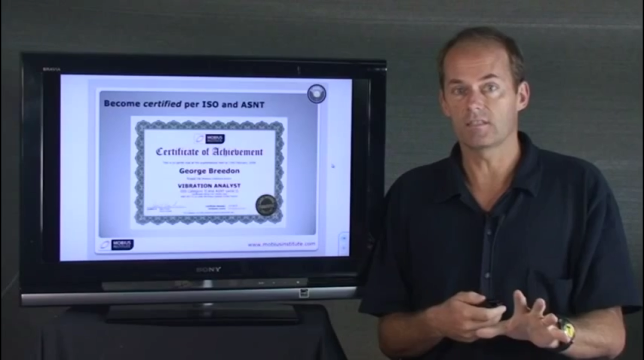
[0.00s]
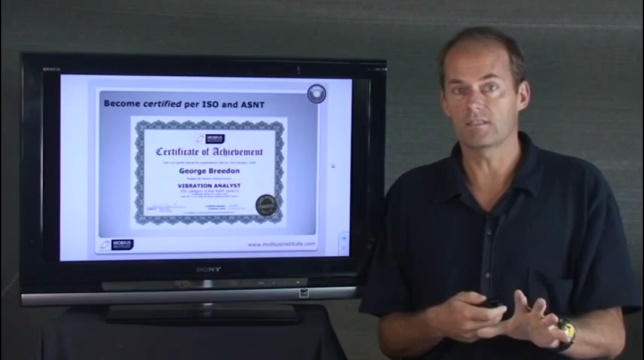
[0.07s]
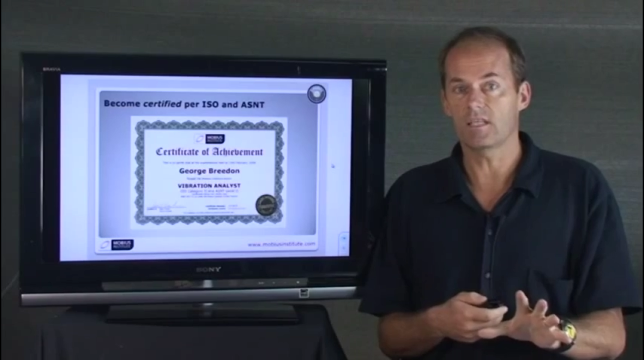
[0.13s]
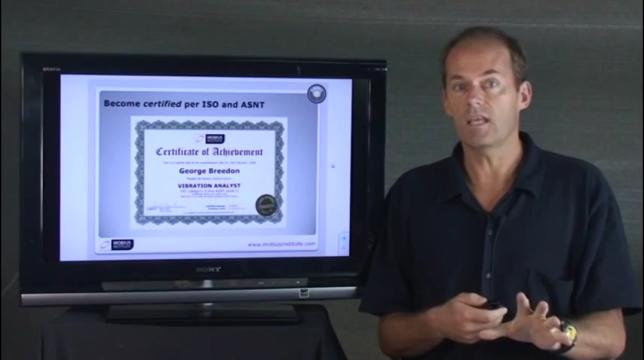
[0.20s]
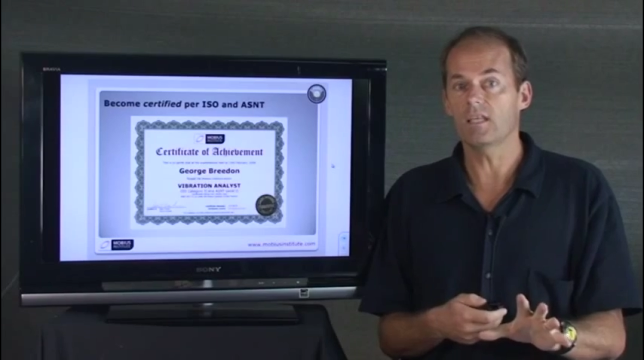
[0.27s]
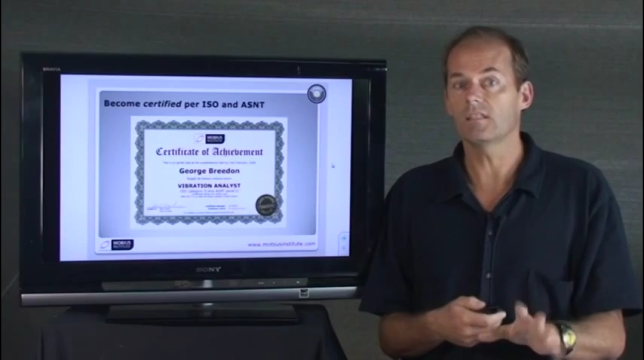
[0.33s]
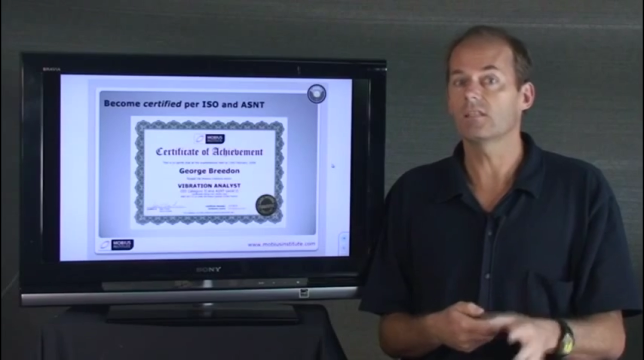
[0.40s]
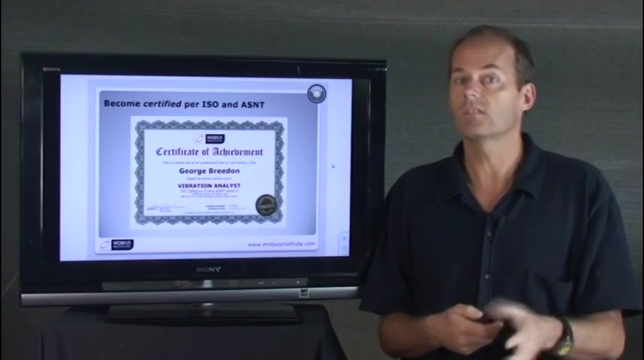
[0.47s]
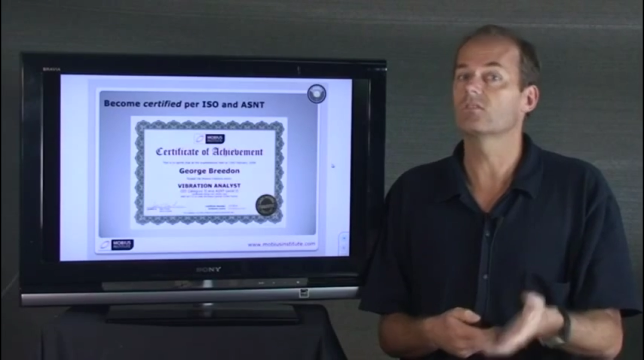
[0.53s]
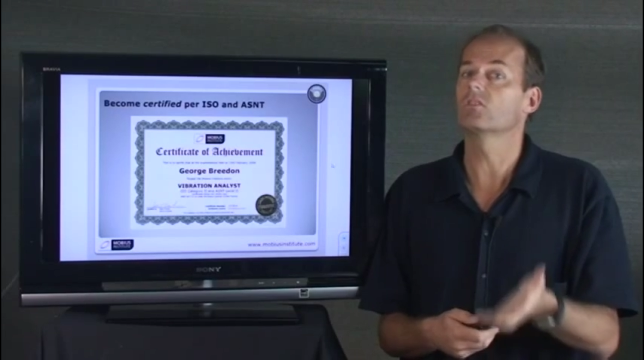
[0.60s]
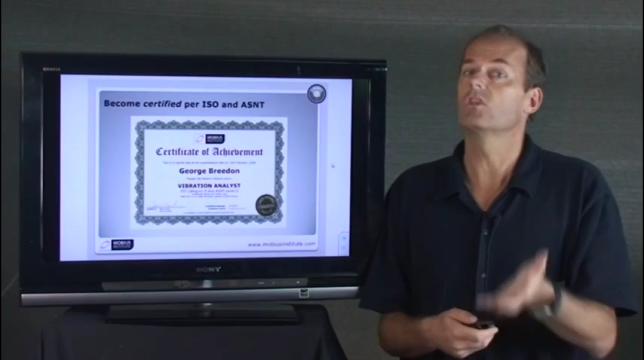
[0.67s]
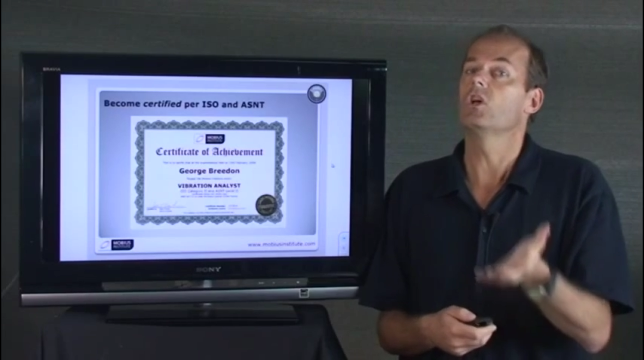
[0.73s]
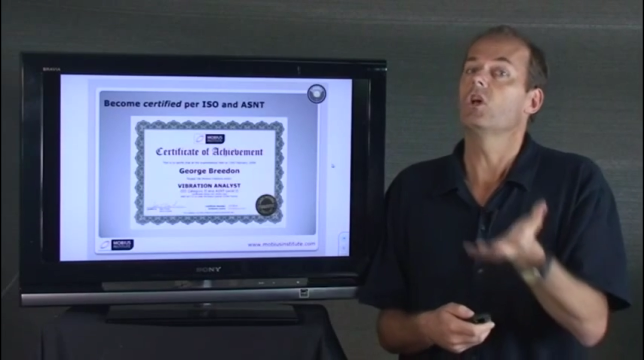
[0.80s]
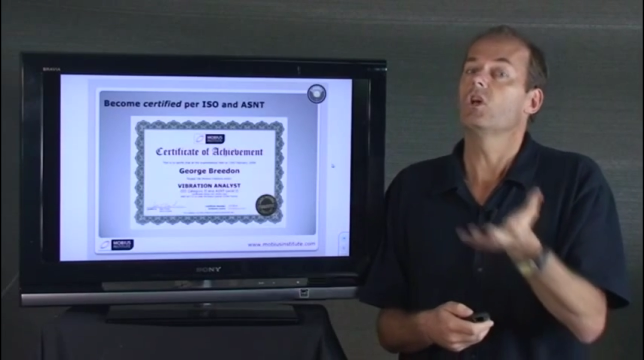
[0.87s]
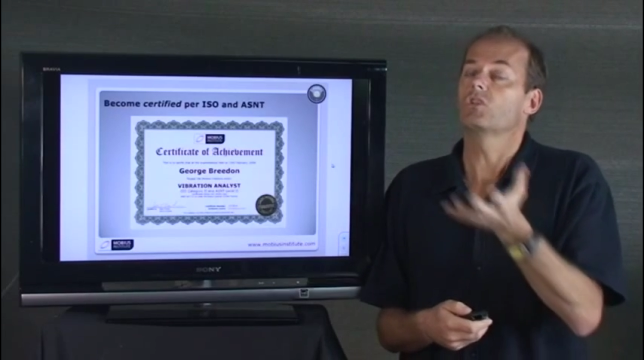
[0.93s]
standards
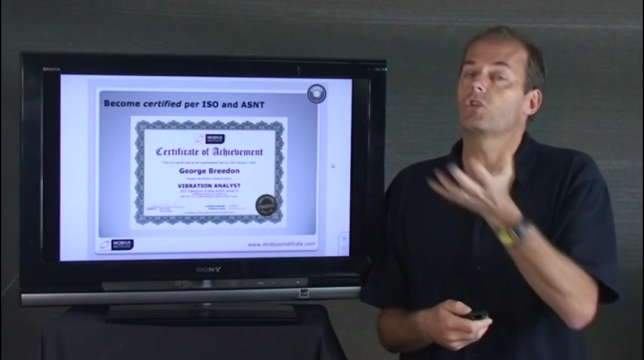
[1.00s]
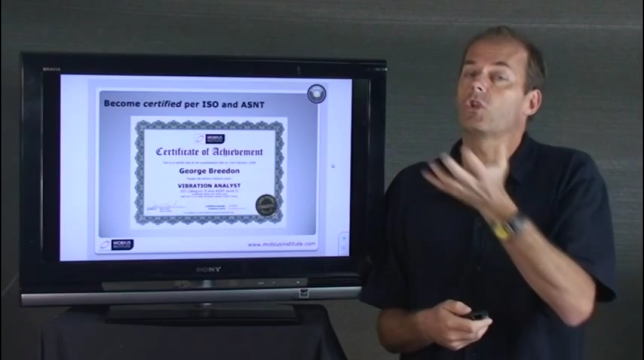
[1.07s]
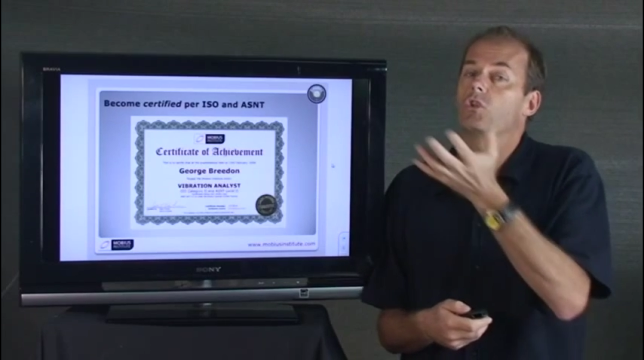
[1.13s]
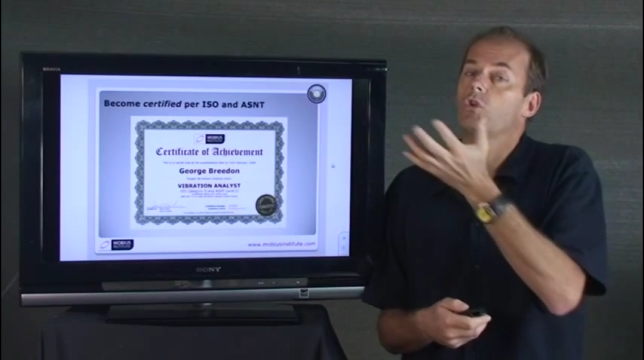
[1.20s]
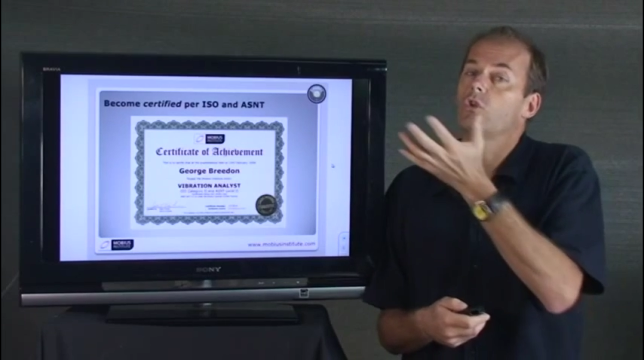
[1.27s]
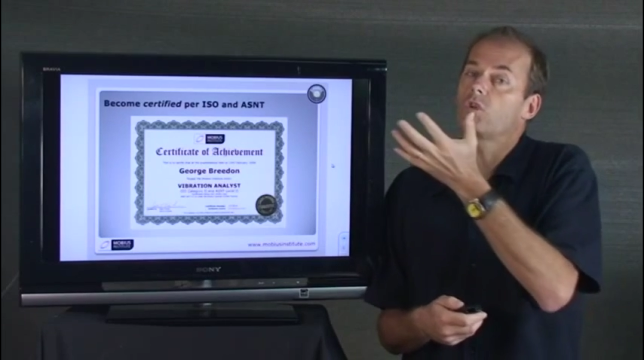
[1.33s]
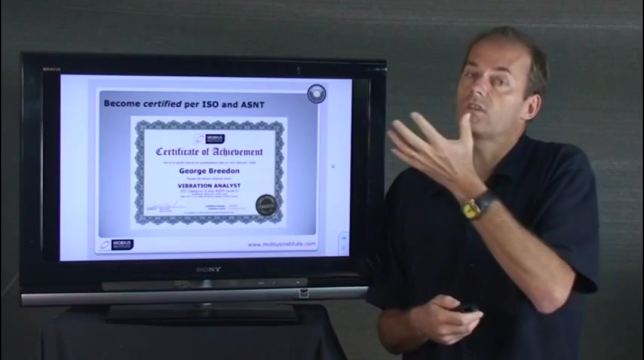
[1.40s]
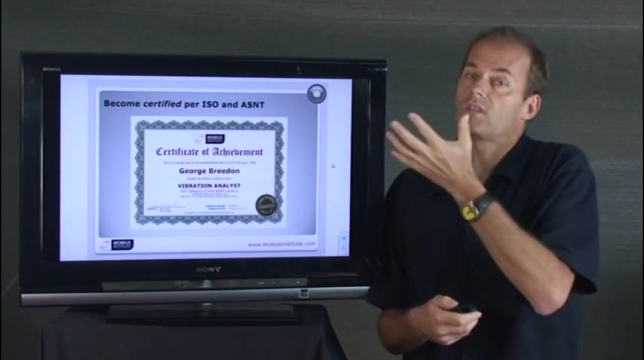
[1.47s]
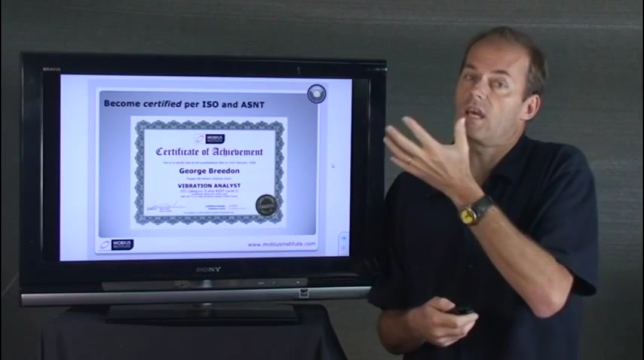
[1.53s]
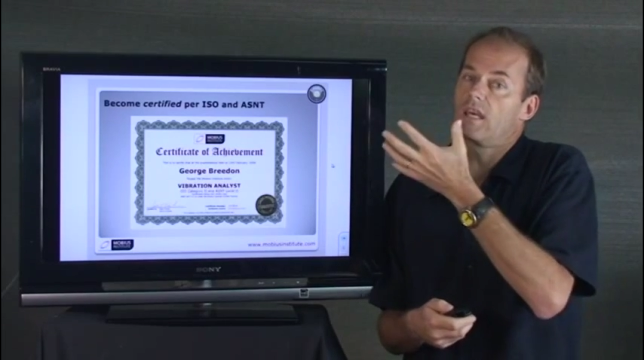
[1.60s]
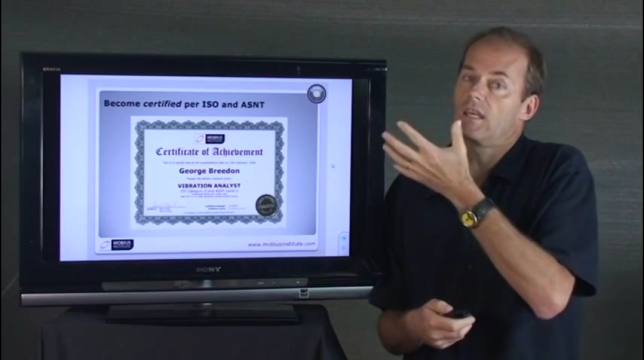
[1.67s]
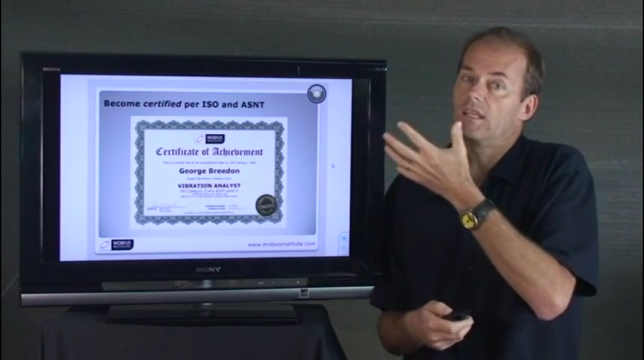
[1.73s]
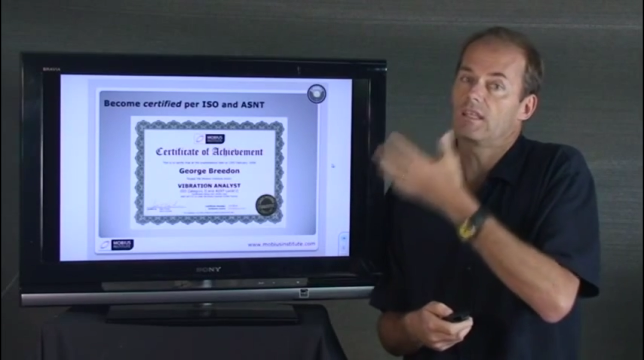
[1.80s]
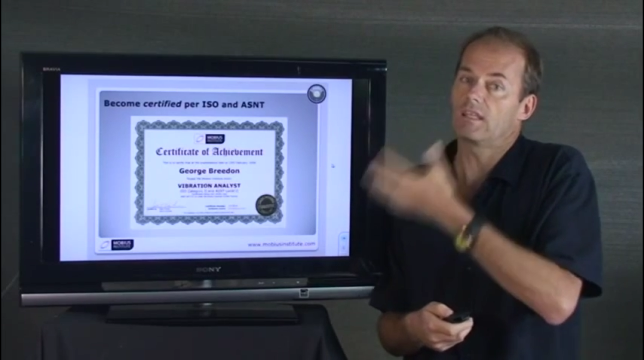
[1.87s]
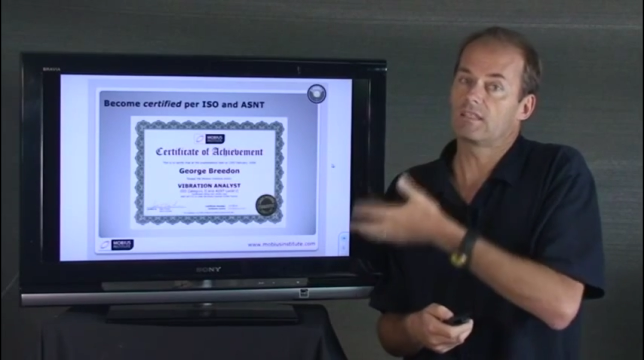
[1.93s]
so you can
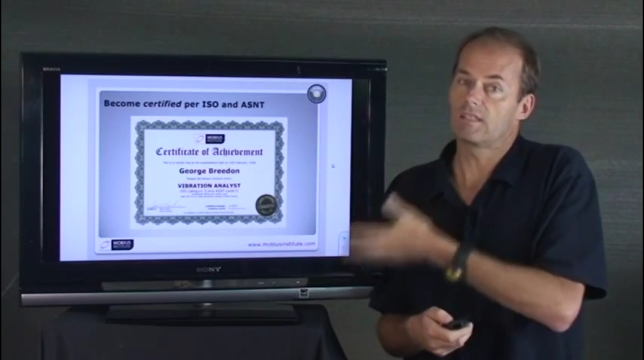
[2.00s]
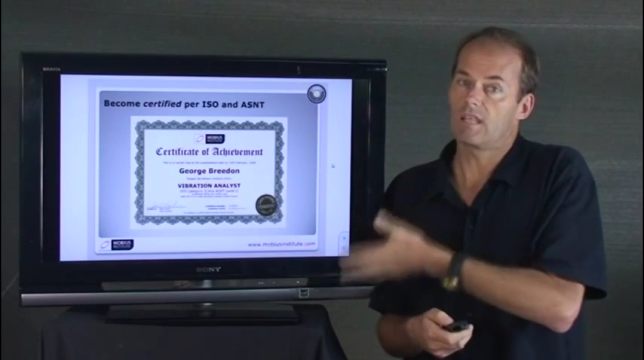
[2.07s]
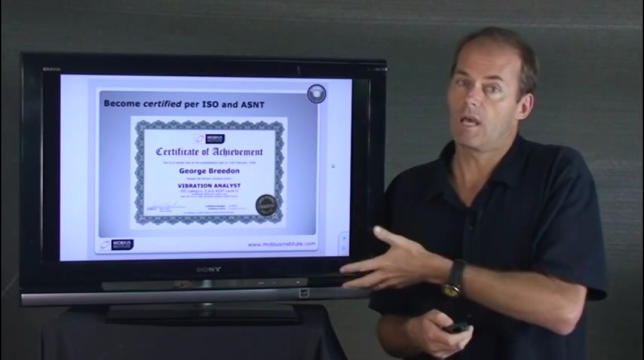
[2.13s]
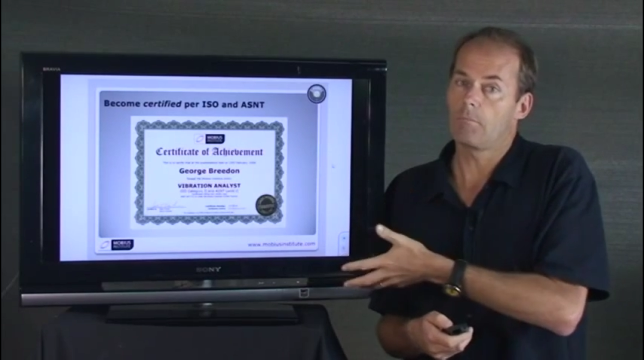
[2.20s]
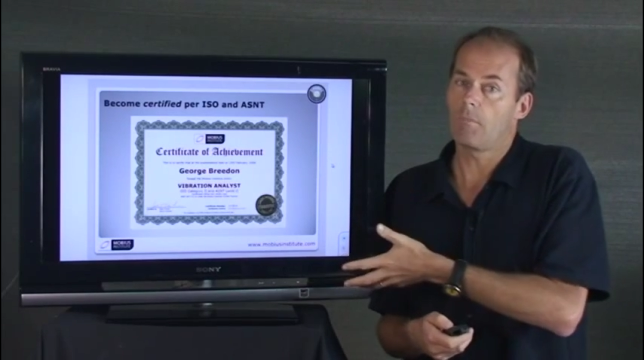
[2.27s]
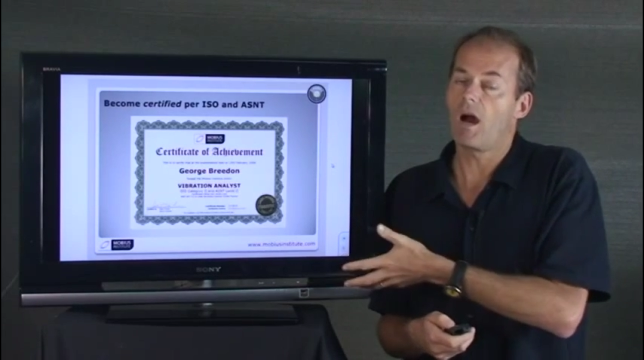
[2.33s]
take an exam